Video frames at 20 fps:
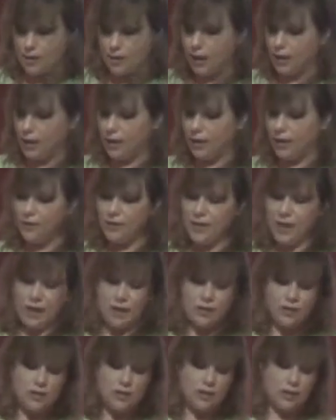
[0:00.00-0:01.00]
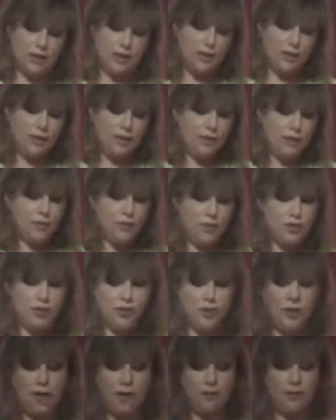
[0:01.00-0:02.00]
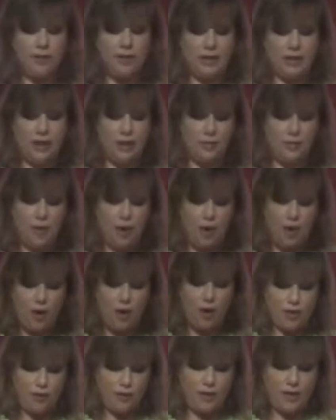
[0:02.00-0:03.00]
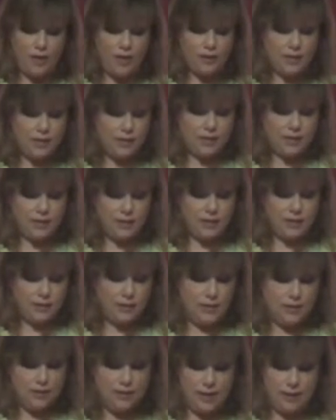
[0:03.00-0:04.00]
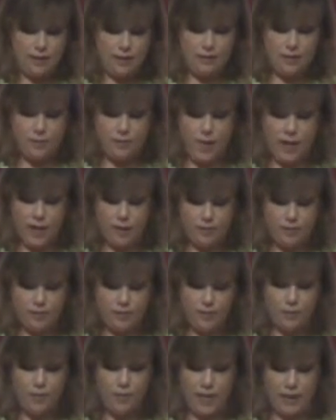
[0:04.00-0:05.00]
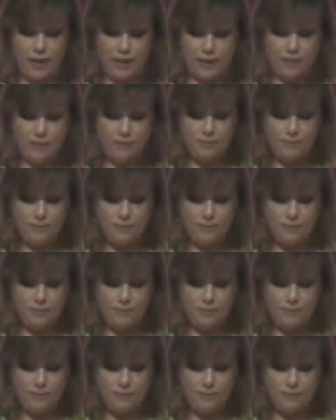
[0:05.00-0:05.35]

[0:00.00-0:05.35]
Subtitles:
And give that just a little scrape to get up all that seasoning down at the bottom of the pan.